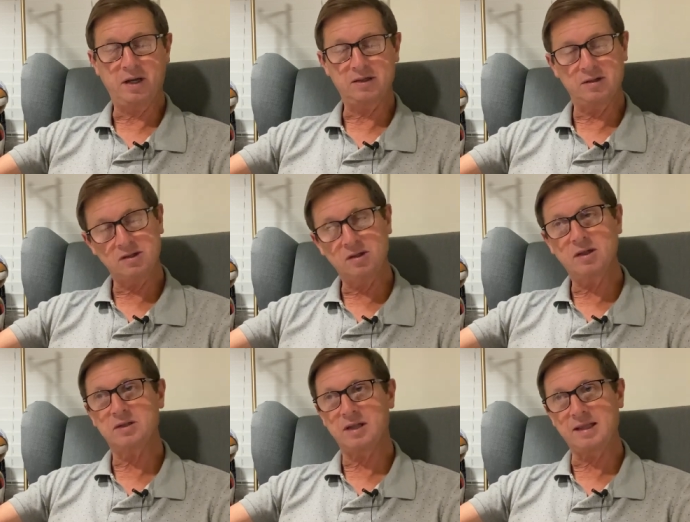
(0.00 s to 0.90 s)
So let's,
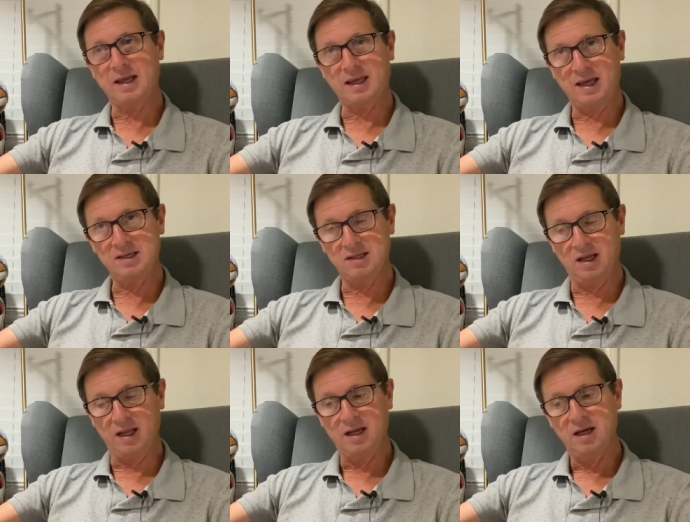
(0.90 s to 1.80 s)
let's take that case study.